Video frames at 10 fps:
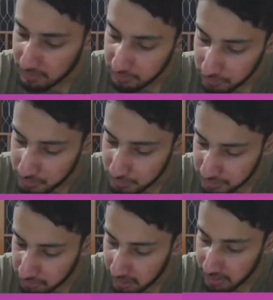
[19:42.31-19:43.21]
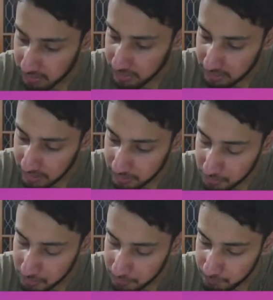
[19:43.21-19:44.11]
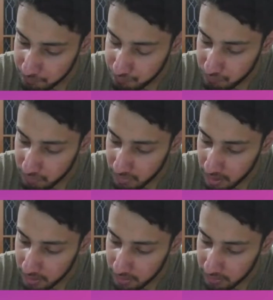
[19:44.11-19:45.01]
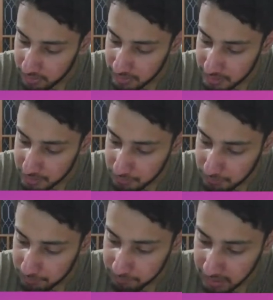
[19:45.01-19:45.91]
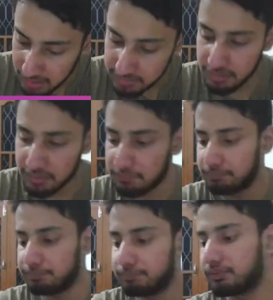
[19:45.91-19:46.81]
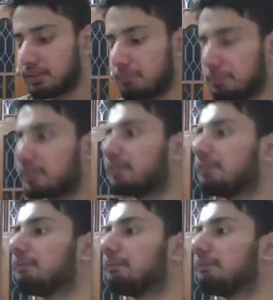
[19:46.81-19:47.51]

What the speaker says: So u square into du. That's it. Simple thing.